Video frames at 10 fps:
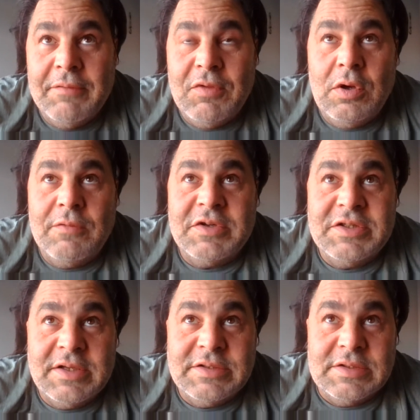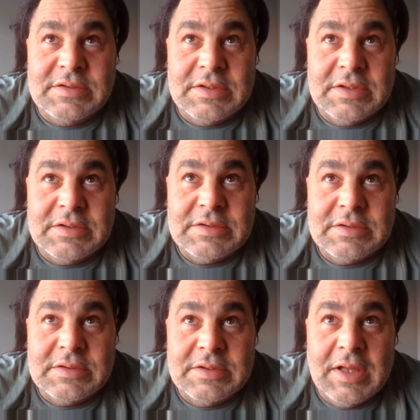If the universe does
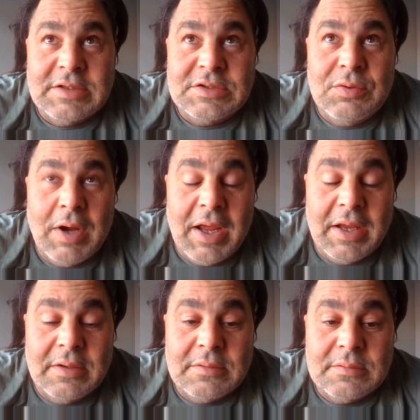exist, then that's great.